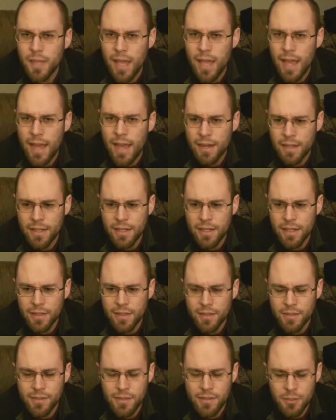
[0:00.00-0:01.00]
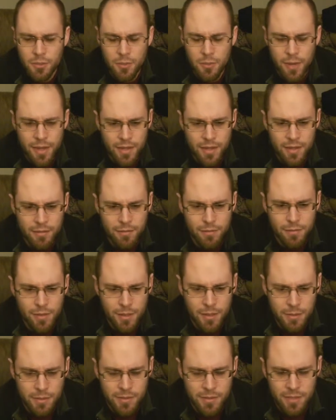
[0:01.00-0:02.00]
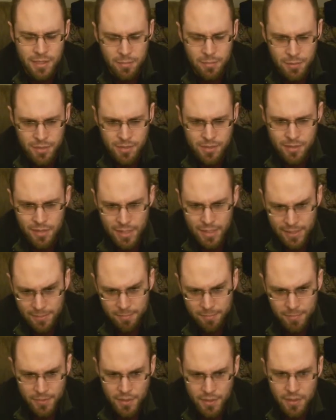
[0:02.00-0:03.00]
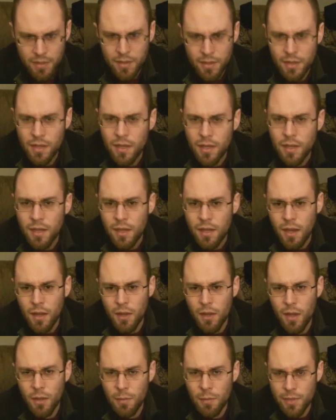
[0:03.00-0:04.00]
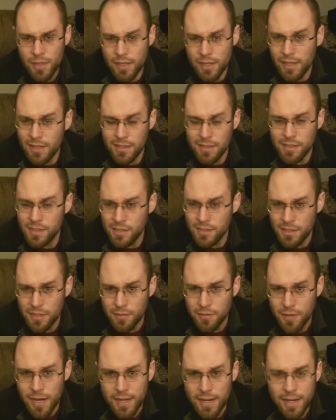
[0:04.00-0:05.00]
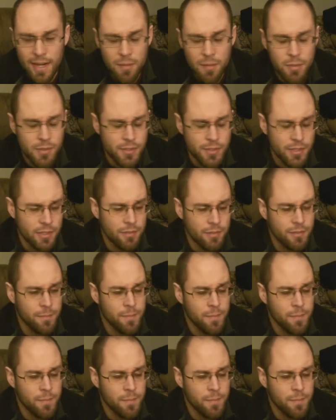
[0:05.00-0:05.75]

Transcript: adding it in such a way that it flows seamlessly along with any existing writing I preserve.